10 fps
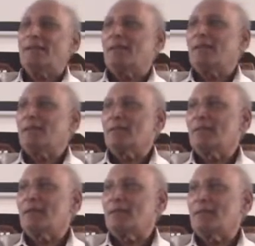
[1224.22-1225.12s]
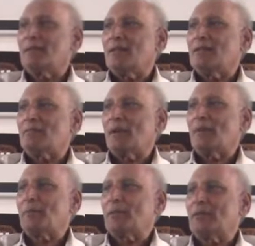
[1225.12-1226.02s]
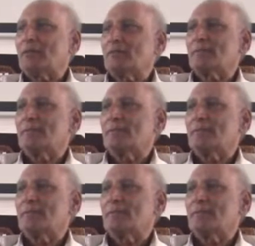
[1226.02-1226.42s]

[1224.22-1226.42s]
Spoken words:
I did a small piece.